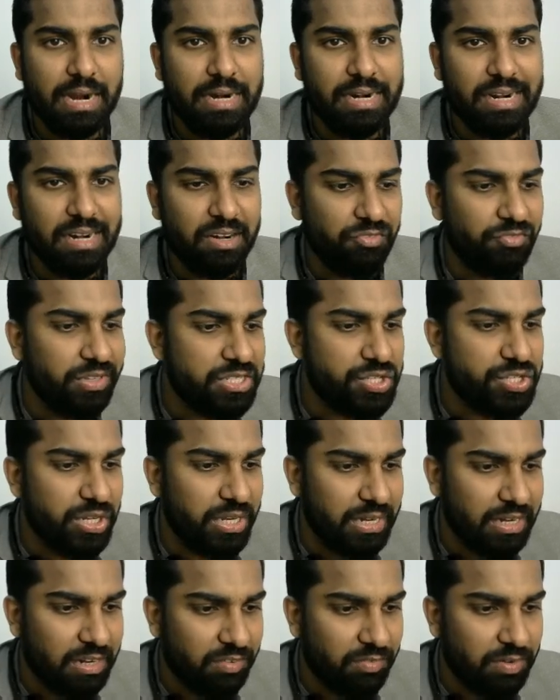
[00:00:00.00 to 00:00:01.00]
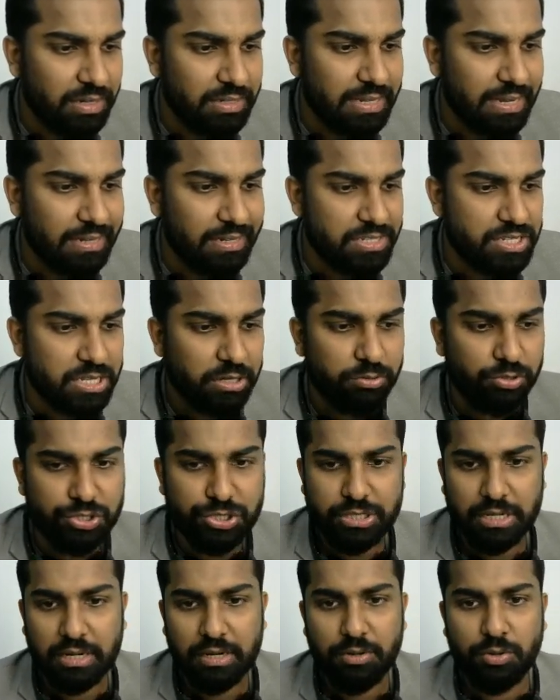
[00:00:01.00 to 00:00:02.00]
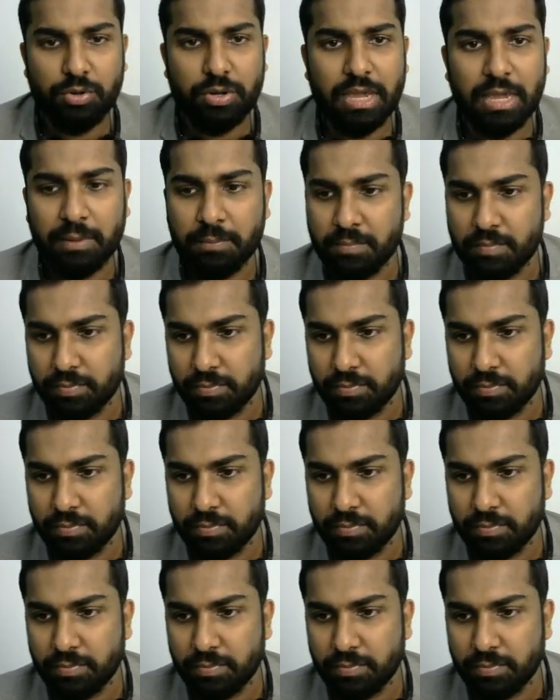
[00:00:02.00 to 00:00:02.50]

under which interval? That is the question. Okay.